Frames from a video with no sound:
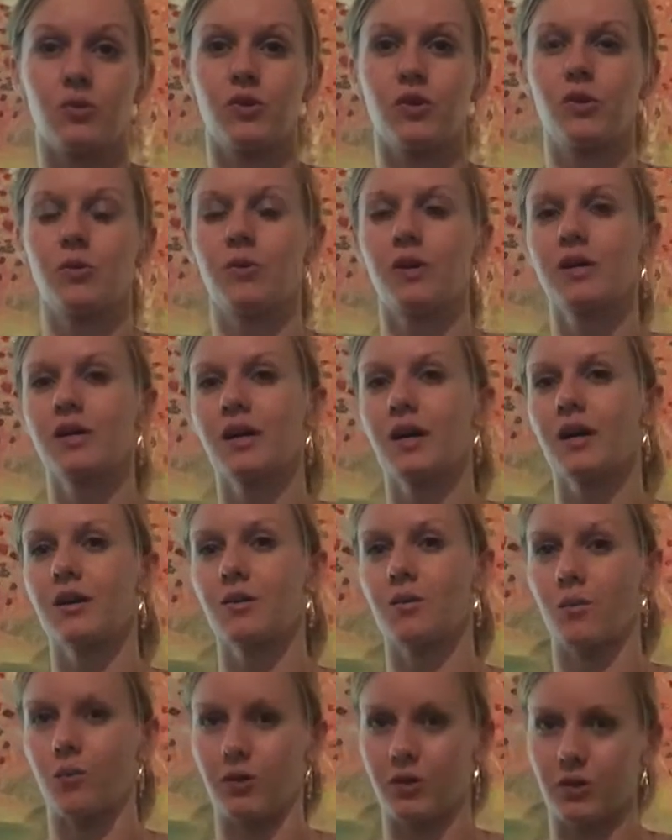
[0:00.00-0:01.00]
You want to
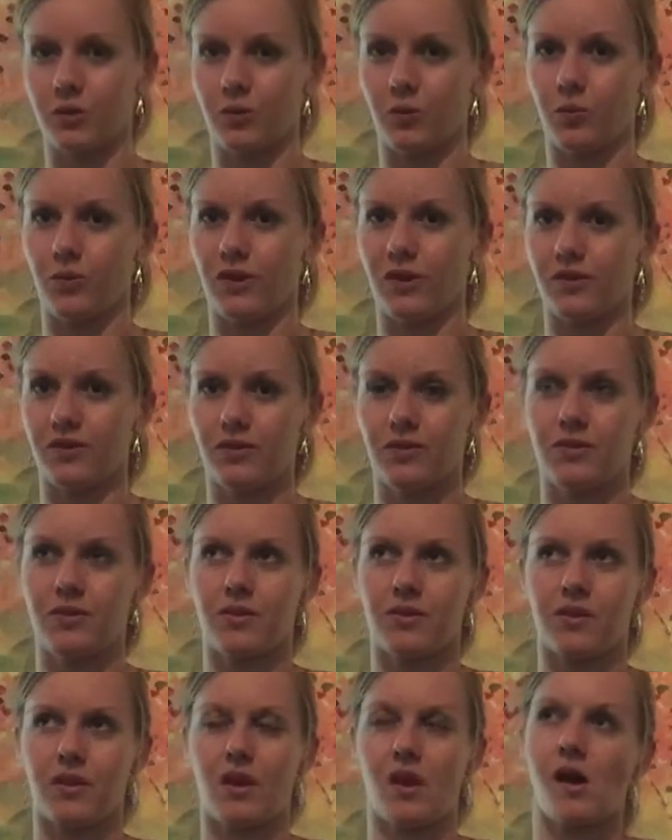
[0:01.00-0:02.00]
kind of work
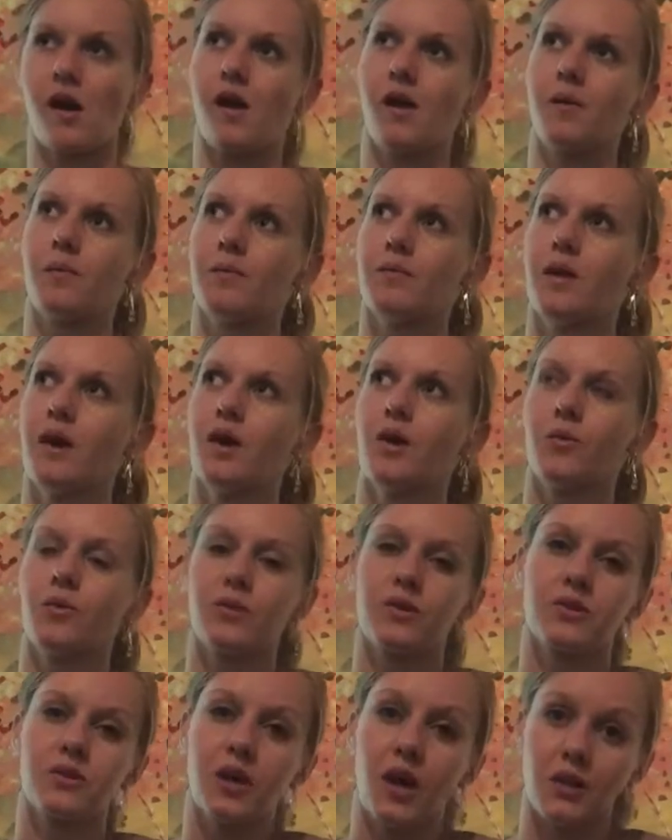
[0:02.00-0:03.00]

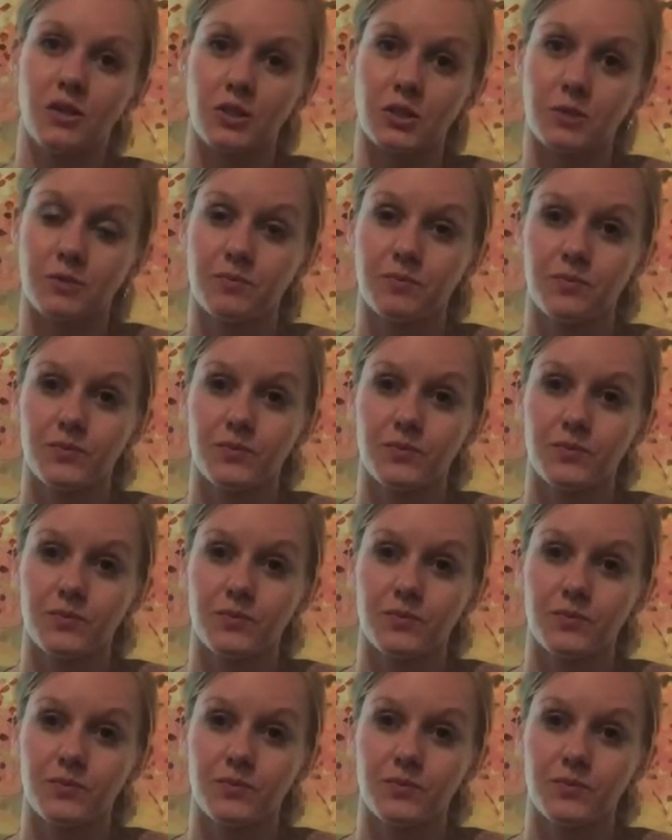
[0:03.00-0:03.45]
with color.